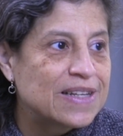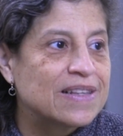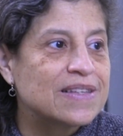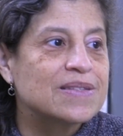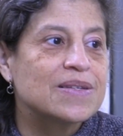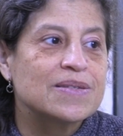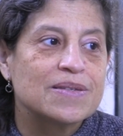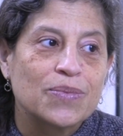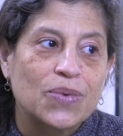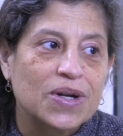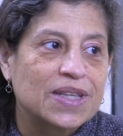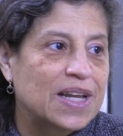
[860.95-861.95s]
and this is
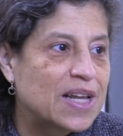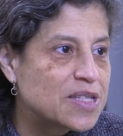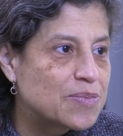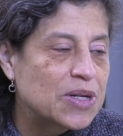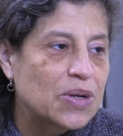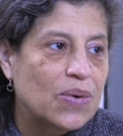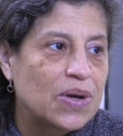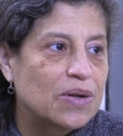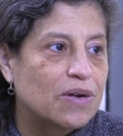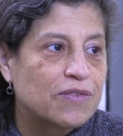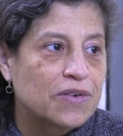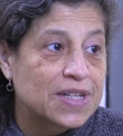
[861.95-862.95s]
work that has been
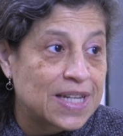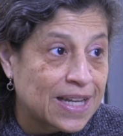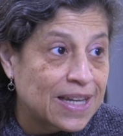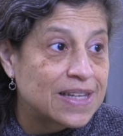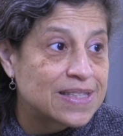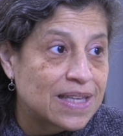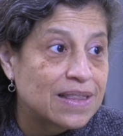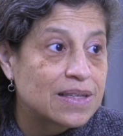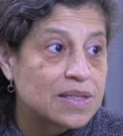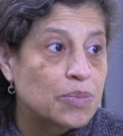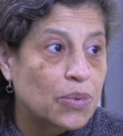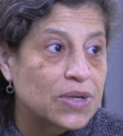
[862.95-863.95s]
going on for decades at
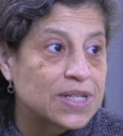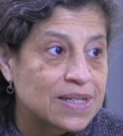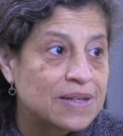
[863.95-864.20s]
this point.